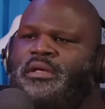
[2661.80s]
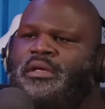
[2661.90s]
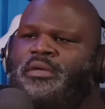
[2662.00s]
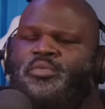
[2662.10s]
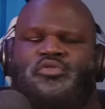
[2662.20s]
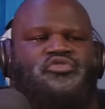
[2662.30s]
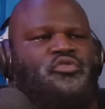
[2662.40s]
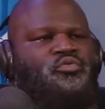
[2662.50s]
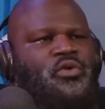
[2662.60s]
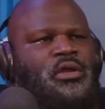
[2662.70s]
He wants to
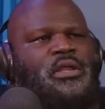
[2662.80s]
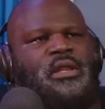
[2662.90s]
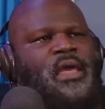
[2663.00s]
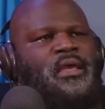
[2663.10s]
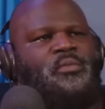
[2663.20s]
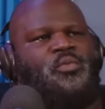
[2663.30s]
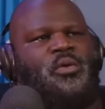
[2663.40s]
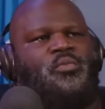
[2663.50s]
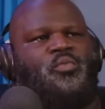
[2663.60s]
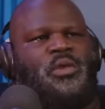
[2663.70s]
run.
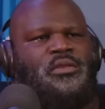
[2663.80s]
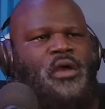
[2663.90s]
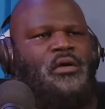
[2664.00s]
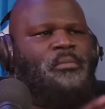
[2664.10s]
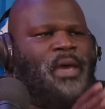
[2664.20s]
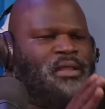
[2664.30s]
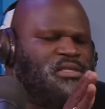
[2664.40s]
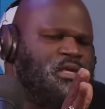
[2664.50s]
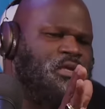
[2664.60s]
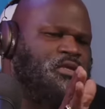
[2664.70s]
We talk about
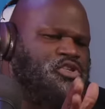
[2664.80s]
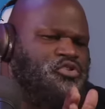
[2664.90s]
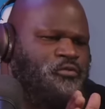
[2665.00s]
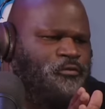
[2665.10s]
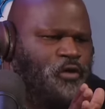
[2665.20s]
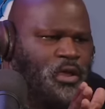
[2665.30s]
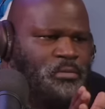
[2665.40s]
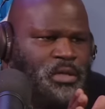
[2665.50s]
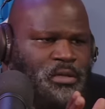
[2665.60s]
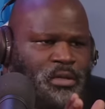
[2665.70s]
10 and 2
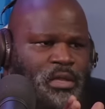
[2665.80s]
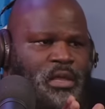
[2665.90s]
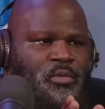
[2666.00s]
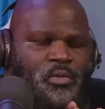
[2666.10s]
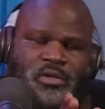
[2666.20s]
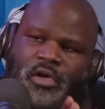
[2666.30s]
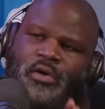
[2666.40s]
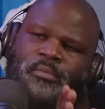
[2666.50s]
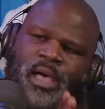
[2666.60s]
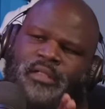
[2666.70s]
framing. We talk
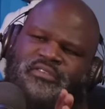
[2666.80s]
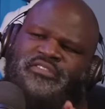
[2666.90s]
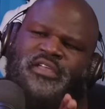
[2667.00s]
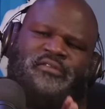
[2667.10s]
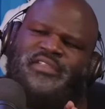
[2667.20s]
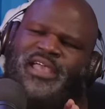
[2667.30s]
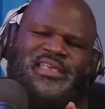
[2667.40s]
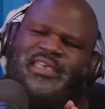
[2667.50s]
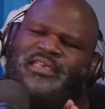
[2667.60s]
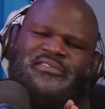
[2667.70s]
about stuff that
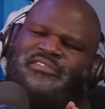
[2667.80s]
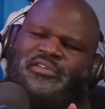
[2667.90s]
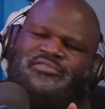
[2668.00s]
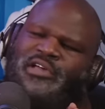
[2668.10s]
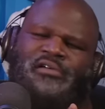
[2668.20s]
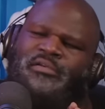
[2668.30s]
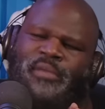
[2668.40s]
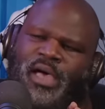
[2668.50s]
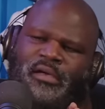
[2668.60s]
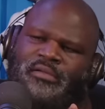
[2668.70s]
kids don't talk
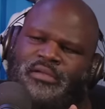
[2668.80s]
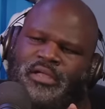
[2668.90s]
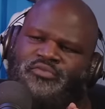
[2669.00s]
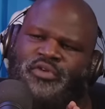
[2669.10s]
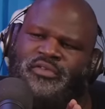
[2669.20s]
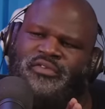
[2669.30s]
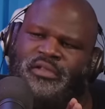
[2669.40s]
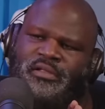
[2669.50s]
about in wrestling.